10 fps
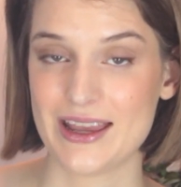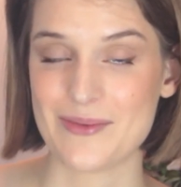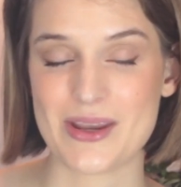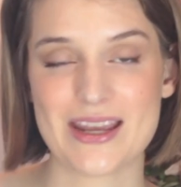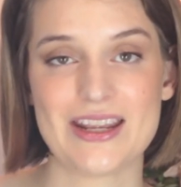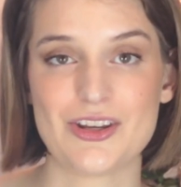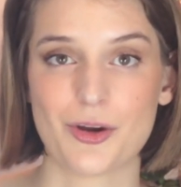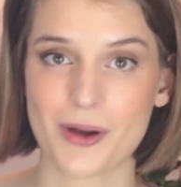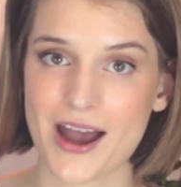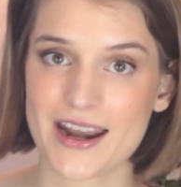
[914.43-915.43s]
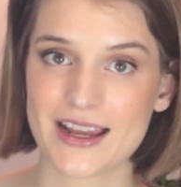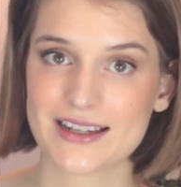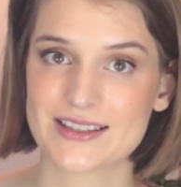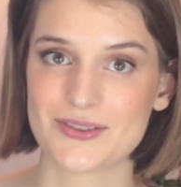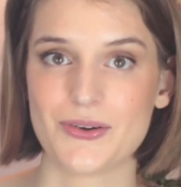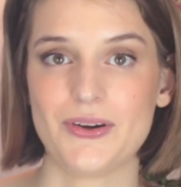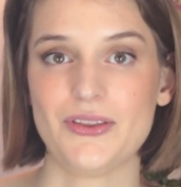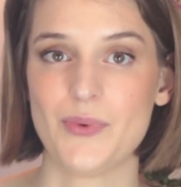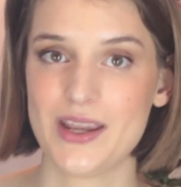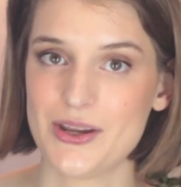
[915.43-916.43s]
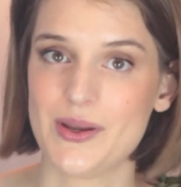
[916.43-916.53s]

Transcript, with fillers: be it in your products or in the way you